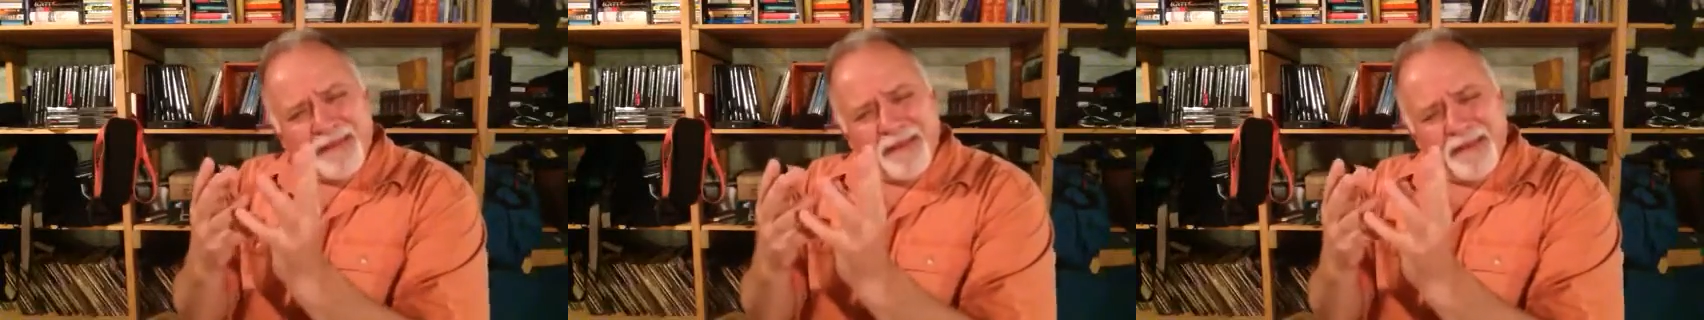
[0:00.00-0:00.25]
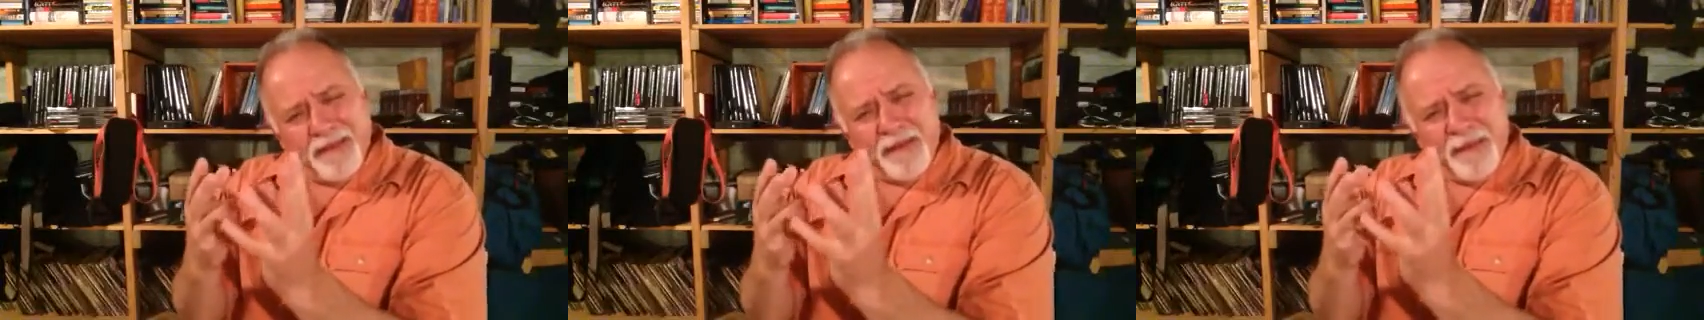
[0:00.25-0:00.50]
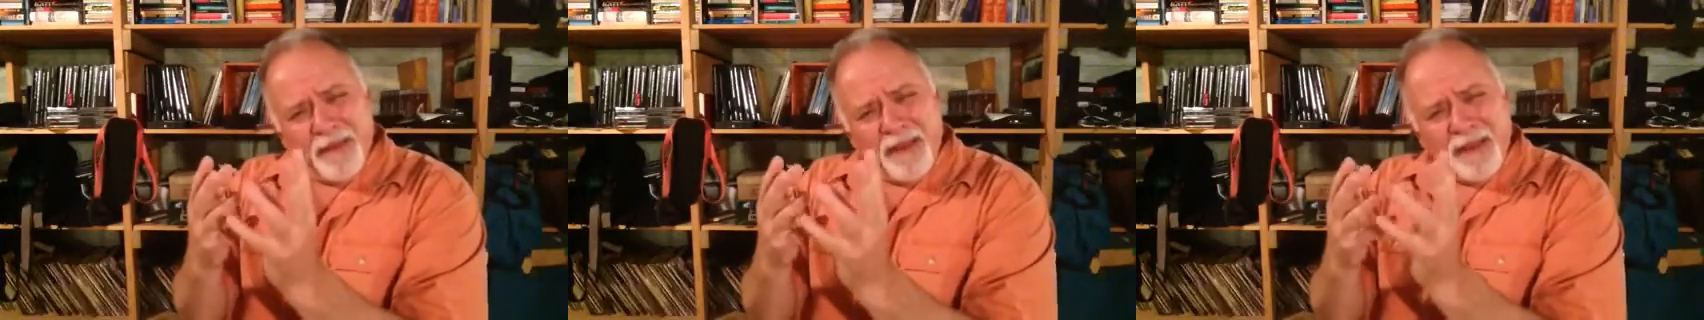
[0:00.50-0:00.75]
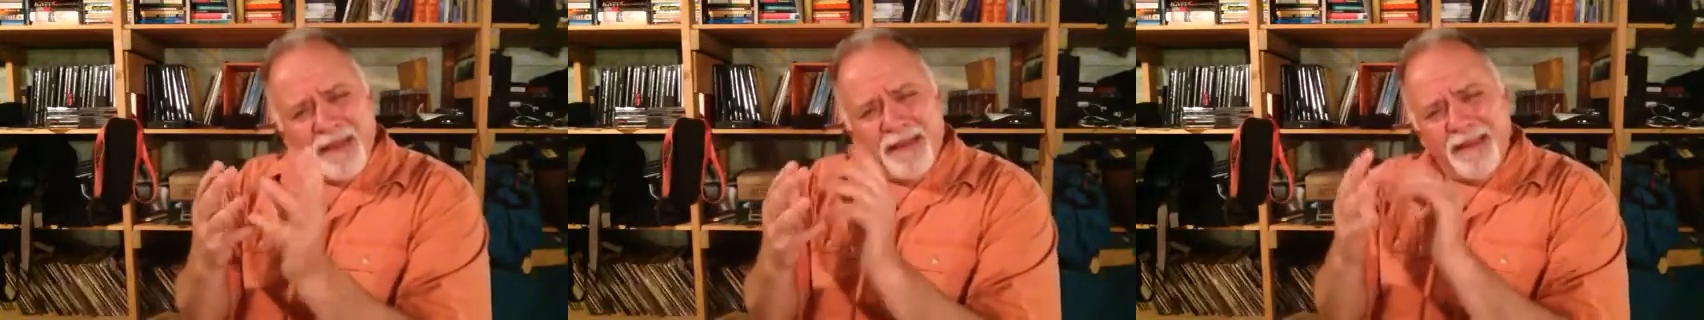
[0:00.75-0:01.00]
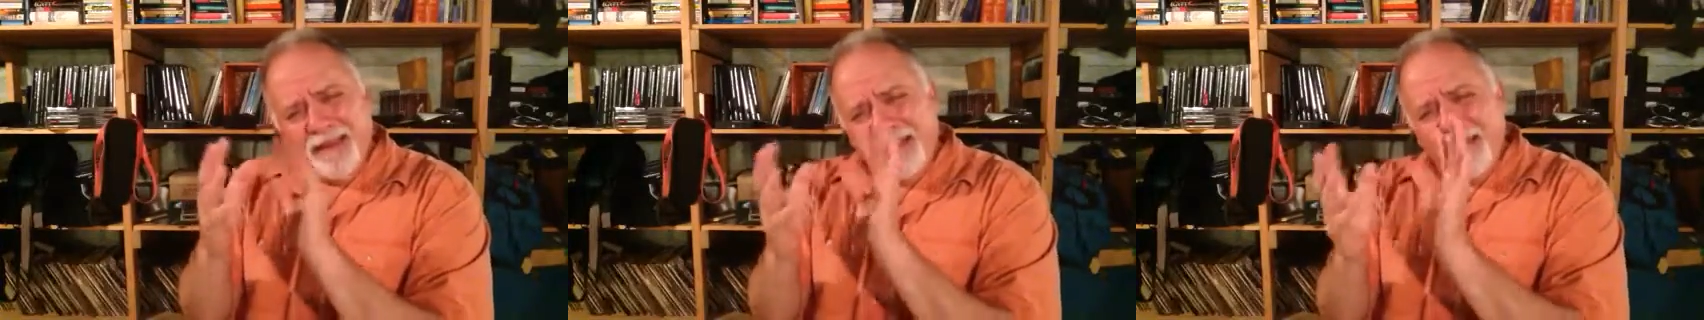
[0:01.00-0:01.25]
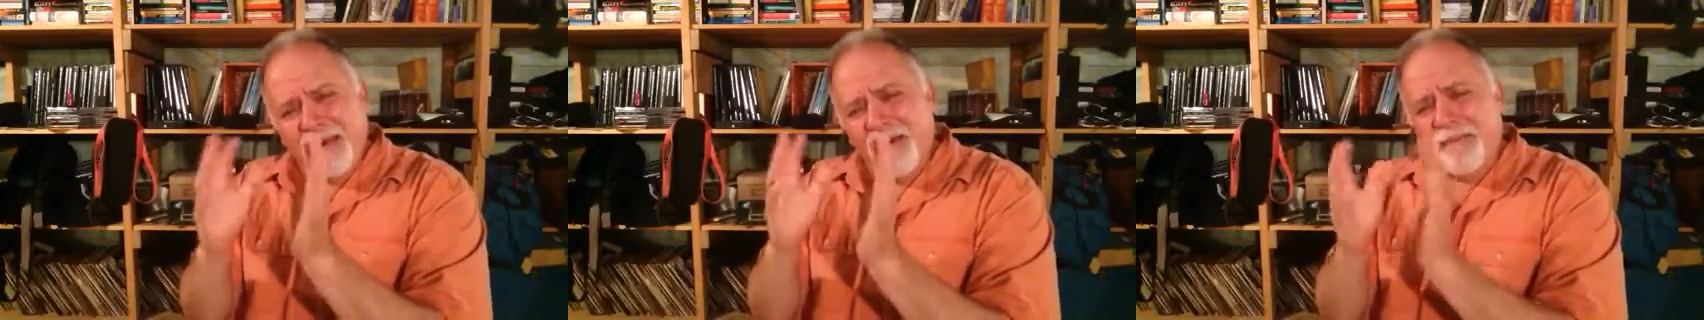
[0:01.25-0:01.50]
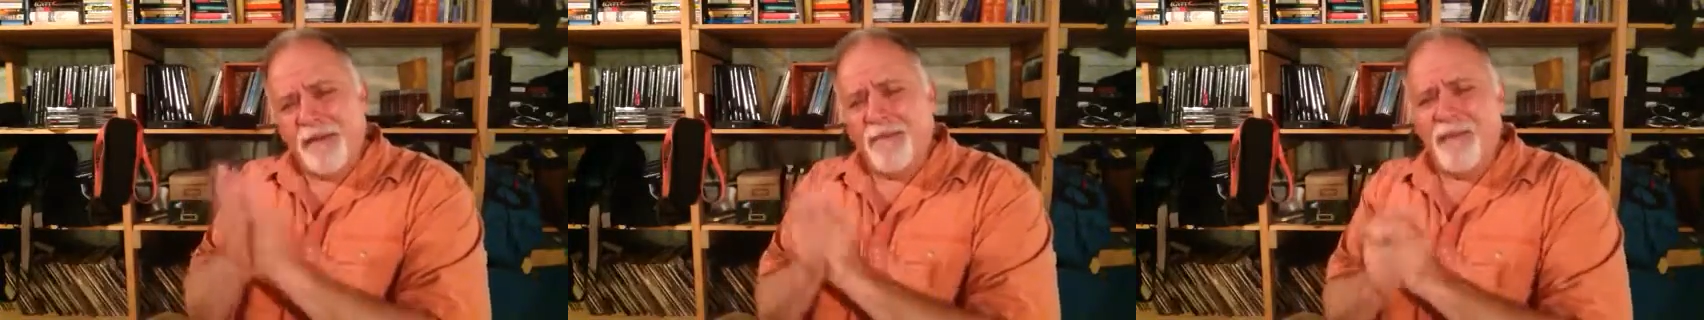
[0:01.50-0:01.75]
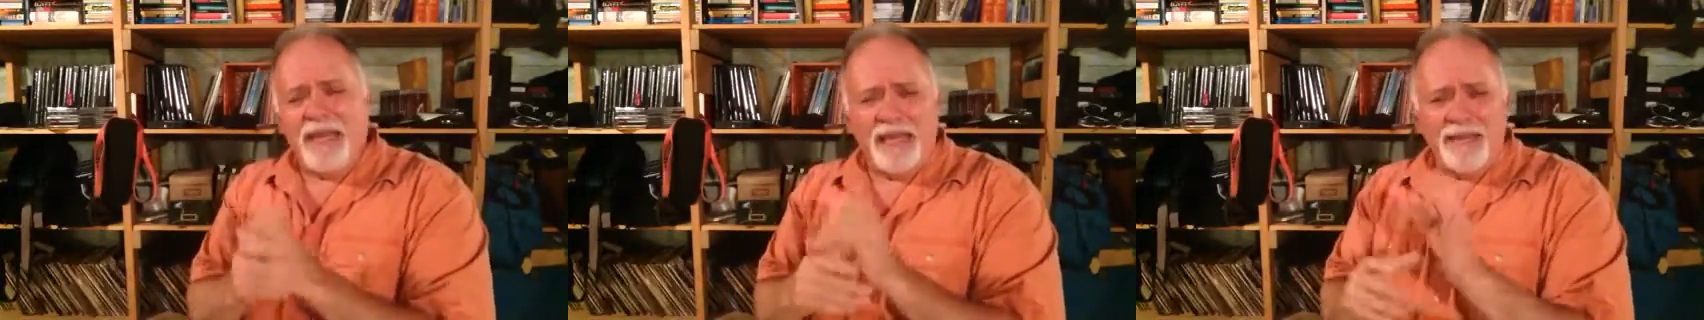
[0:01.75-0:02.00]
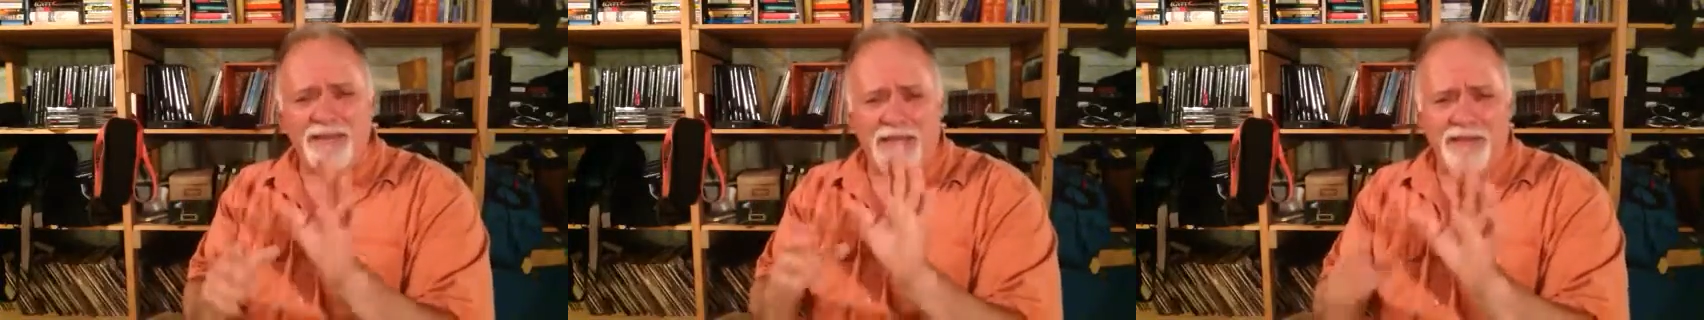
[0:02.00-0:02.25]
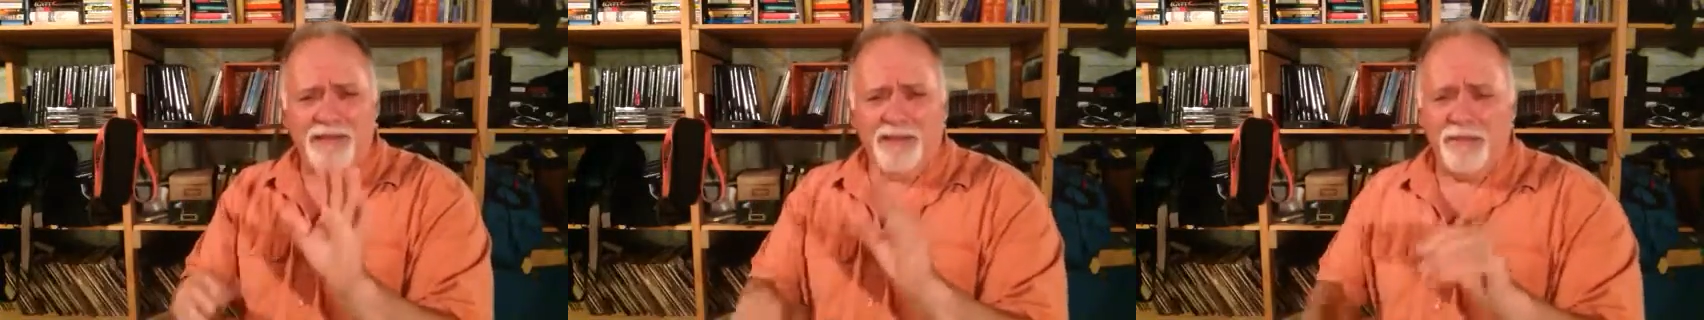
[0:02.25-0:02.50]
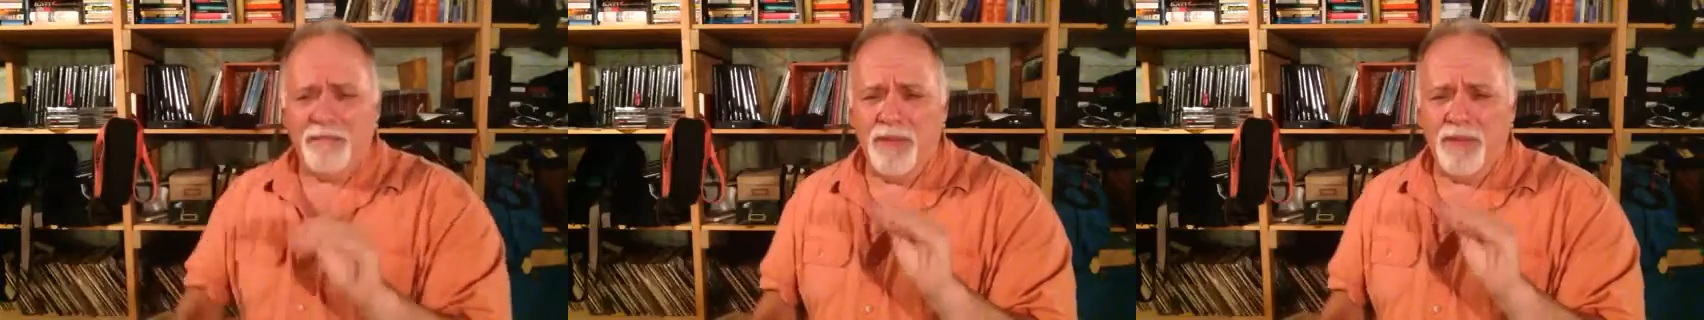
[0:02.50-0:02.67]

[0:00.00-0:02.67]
You know what I mean? I hope I'm making sense here,